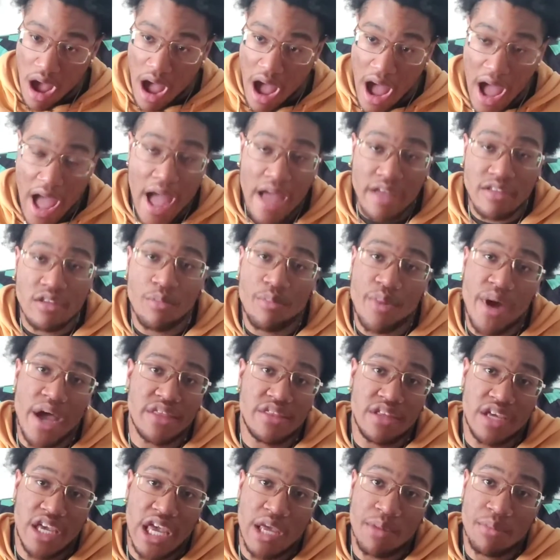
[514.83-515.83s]
I had to buy
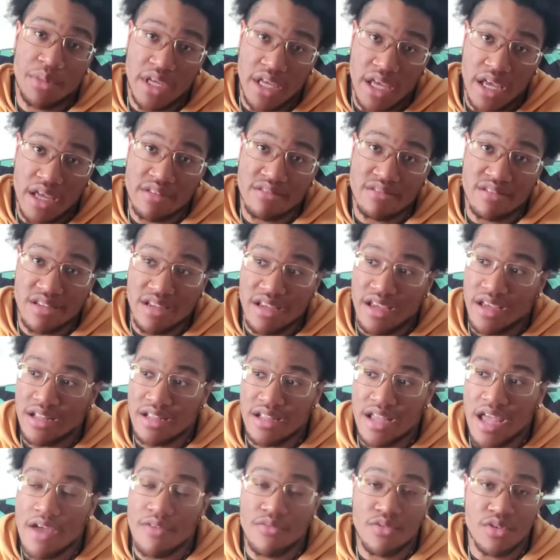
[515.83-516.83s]
the game again to
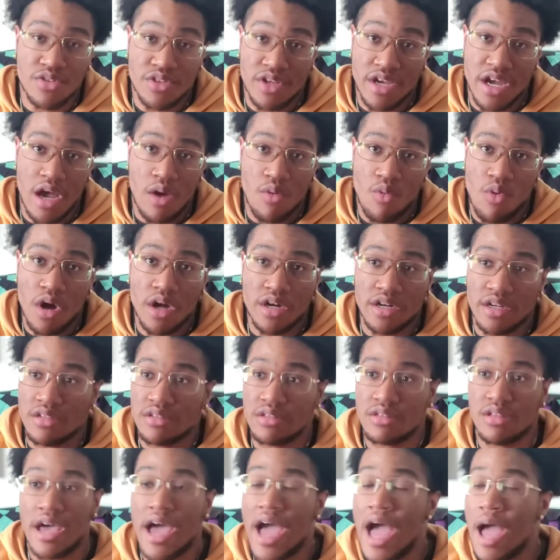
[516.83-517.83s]
get everything I
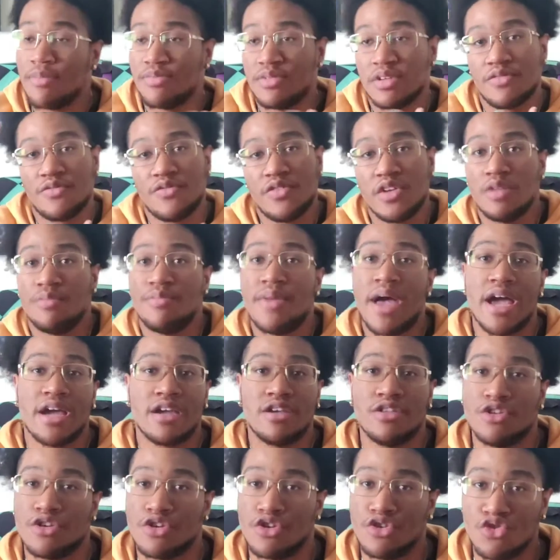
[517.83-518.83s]
wanted. The haptic feedback
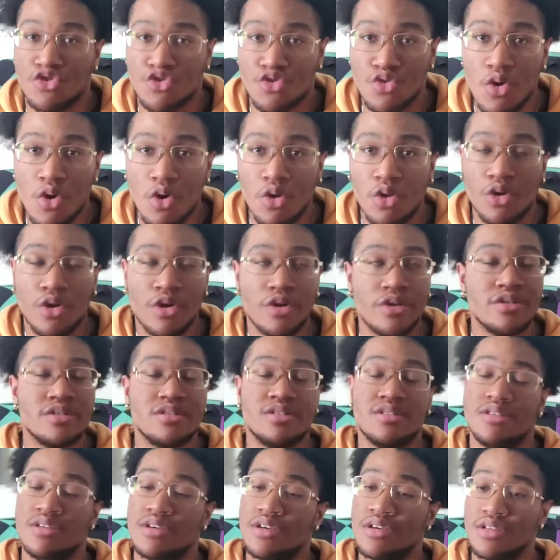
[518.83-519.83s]
in the
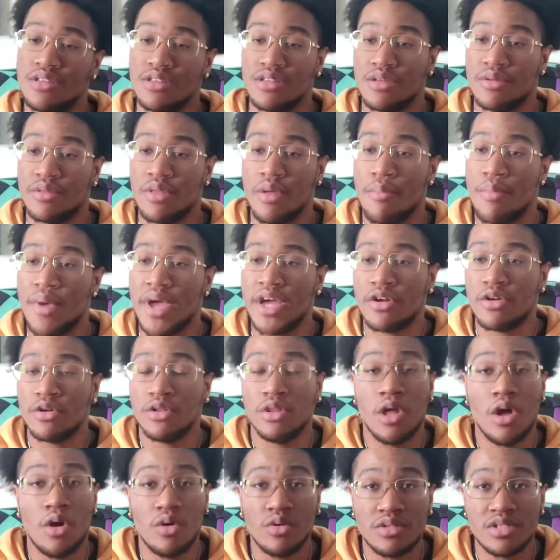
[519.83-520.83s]
controllers, the better
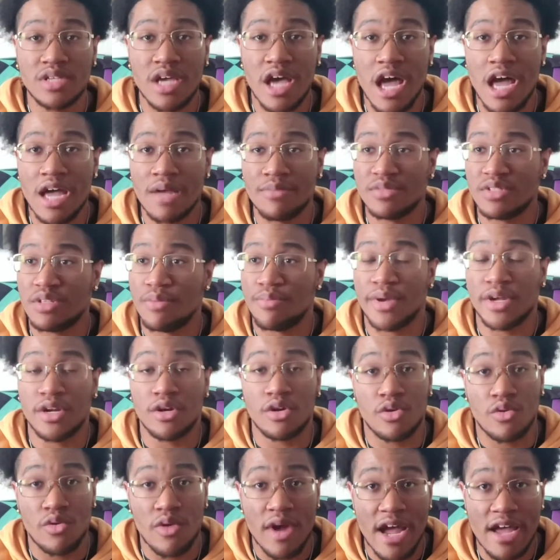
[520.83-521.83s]
load times, the better
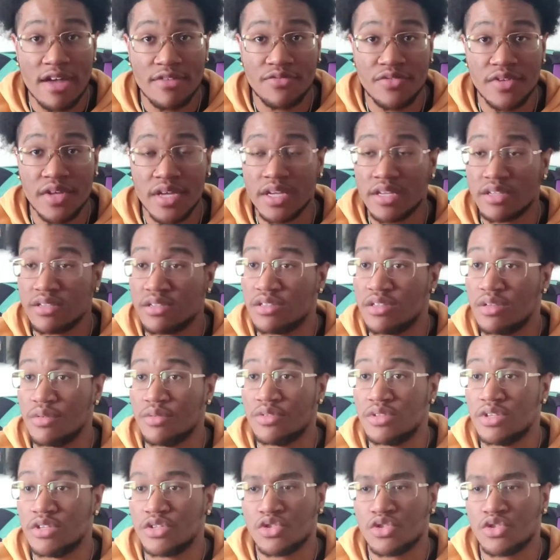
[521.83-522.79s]
graphics, the